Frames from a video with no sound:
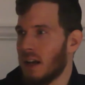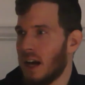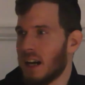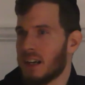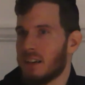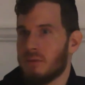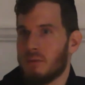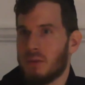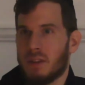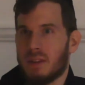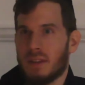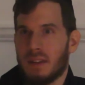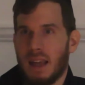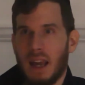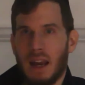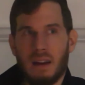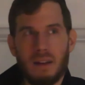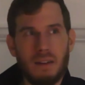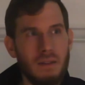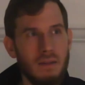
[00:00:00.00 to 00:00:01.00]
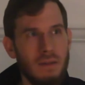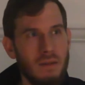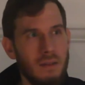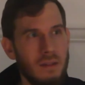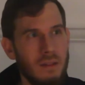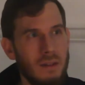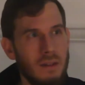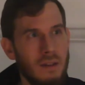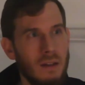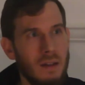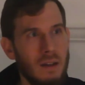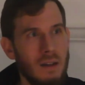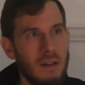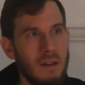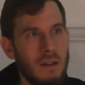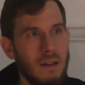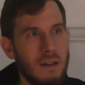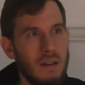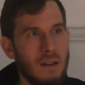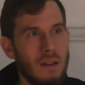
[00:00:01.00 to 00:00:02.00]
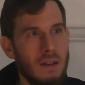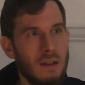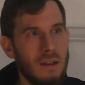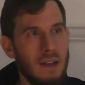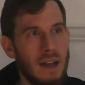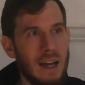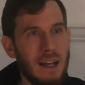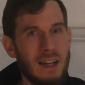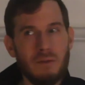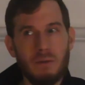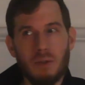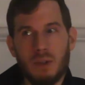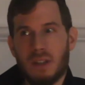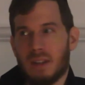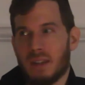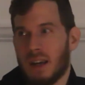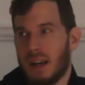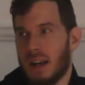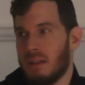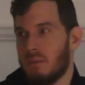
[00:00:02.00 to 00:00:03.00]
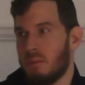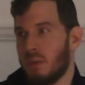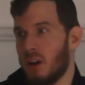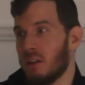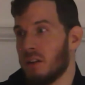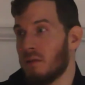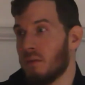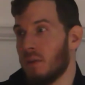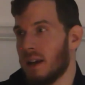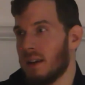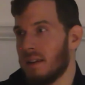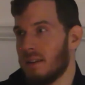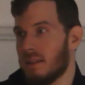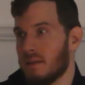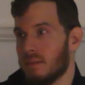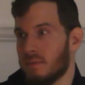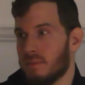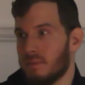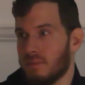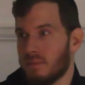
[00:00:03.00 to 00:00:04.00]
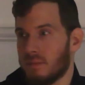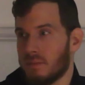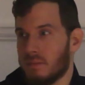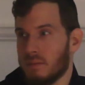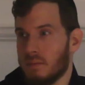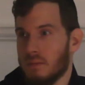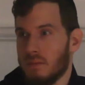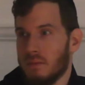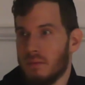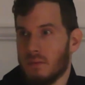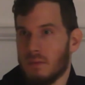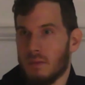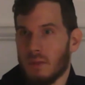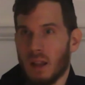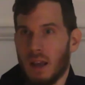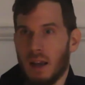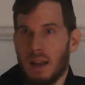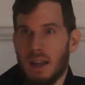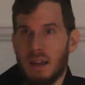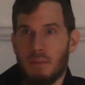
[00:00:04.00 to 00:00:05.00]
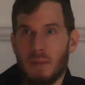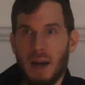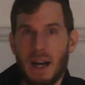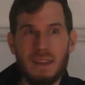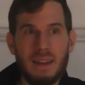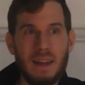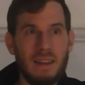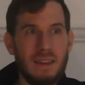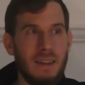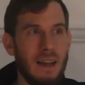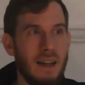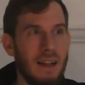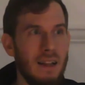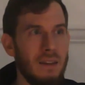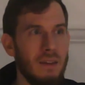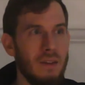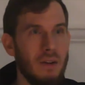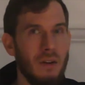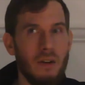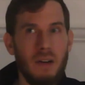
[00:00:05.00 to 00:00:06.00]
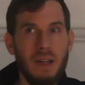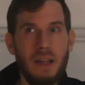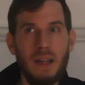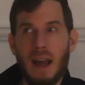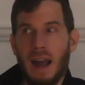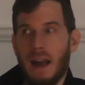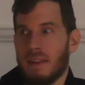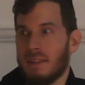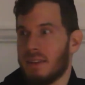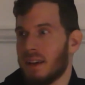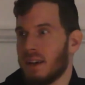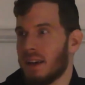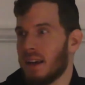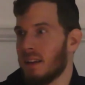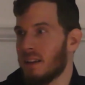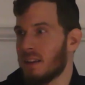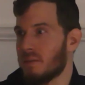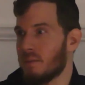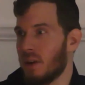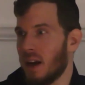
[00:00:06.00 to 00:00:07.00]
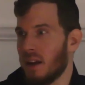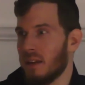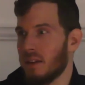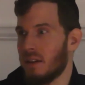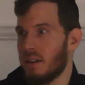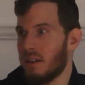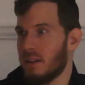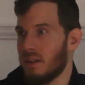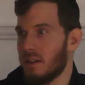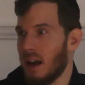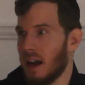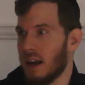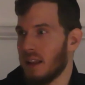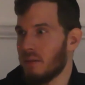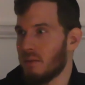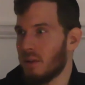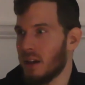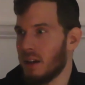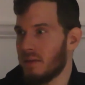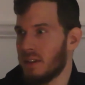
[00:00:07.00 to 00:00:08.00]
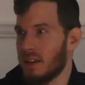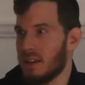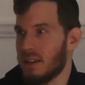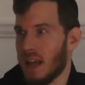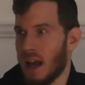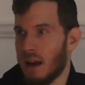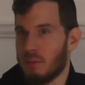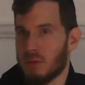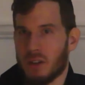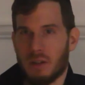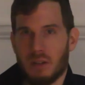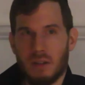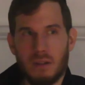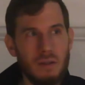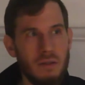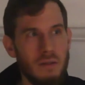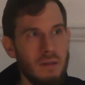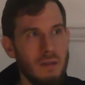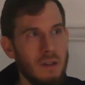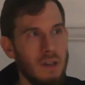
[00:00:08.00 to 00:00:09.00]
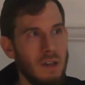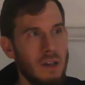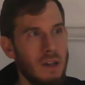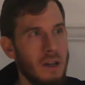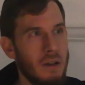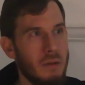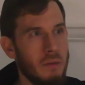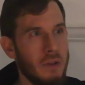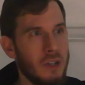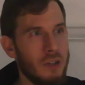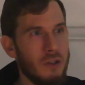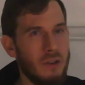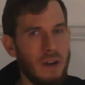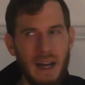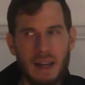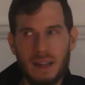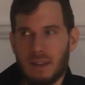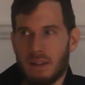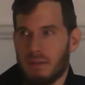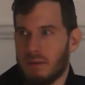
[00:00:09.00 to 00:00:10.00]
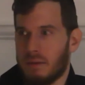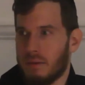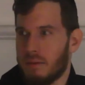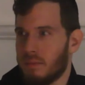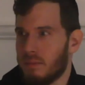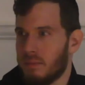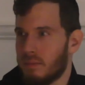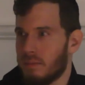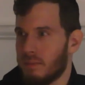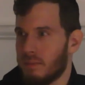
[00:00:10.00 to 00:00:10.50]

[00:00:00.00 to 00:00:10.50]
Yaakov was scared. Yaakov was scared both ways. He might get killed, or he has to kill his brother. Neither one of these options were attractive.